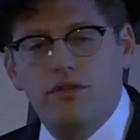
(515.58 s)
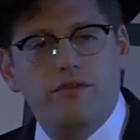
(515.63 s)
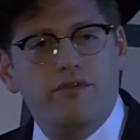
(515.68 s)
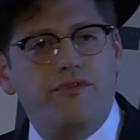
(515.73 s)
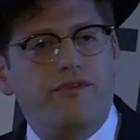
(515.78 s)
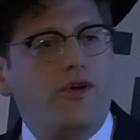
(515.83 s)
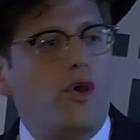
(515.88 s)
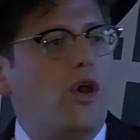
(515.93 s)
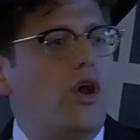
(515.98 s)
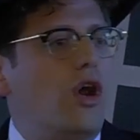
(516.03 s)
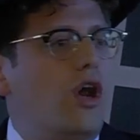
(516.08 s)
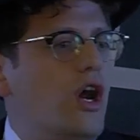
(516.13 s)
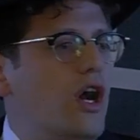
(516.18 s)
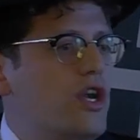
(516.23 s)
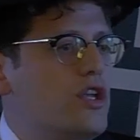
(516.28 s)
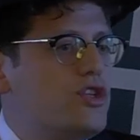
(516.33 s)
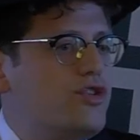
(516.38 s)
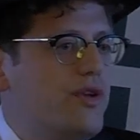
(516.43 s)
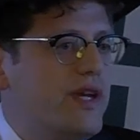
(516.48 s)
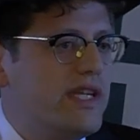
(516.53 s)

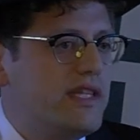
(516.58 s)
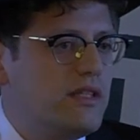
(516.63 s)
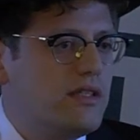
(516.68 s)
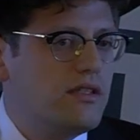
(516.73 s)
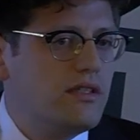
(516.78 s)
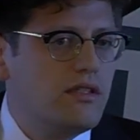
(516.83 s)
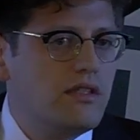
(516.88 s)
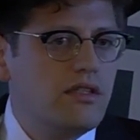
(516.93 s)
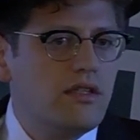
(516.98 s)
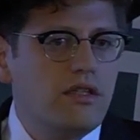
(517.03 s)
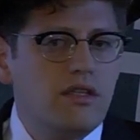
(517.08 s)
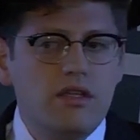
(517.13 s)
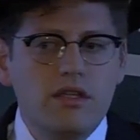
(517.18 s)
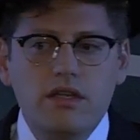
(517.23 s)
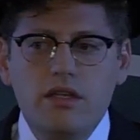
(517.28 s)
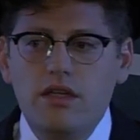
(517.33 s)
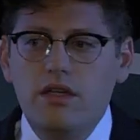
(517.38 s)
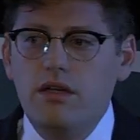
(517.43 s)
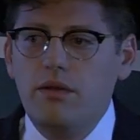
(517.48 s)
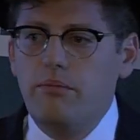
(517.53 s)
400
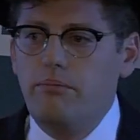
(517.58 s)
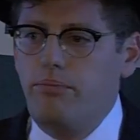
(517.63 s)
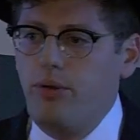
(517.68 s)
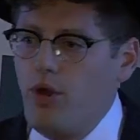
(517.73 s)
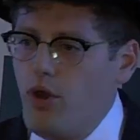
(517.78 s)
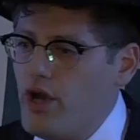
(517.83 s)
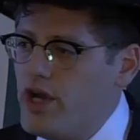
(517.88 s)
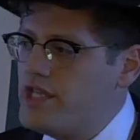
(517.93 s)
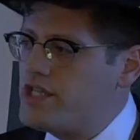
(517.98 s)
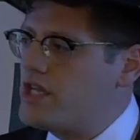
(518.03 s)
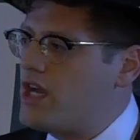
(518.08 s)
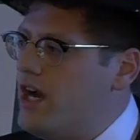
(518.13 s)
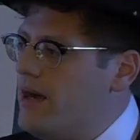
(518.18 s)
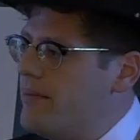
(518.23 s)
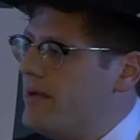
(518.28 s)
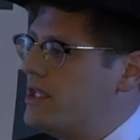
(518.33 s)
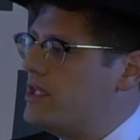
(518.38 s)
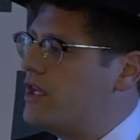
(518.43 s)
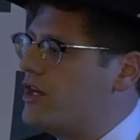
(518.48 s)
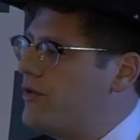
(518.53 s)
boys
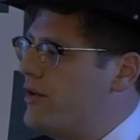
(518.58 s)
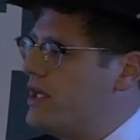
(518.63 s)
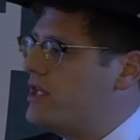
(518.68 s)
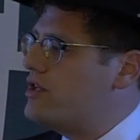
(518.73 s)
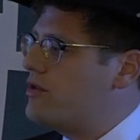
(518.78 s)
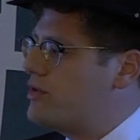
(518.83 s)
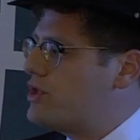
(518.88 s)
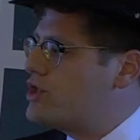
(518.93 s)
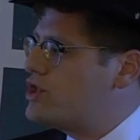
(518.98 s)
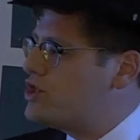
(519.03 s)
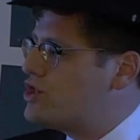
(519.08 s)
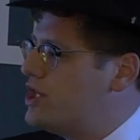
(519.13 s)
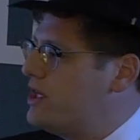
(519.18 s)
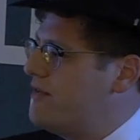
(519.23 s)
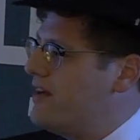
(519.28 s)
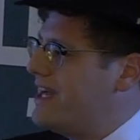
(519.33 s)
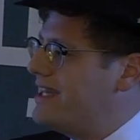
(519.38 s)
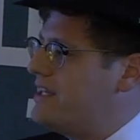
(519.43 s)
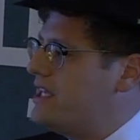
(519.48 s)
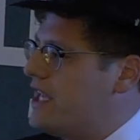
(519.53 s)
coming to greet the Rosh Hashiva
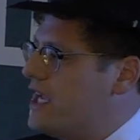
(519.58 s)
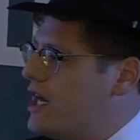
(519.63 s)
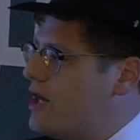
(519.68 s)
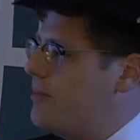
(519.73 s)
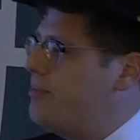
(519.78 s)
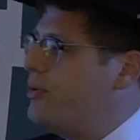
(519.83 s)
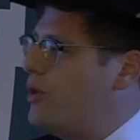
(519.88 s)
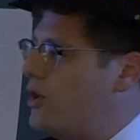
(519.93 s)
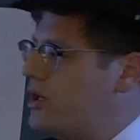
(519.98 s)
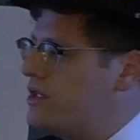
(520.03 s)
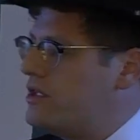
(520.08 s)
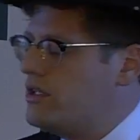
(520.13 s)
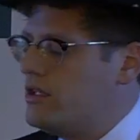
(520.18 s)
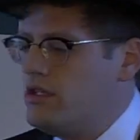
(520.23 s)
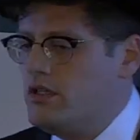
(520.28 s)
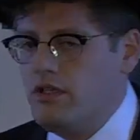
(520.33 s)
at the airport.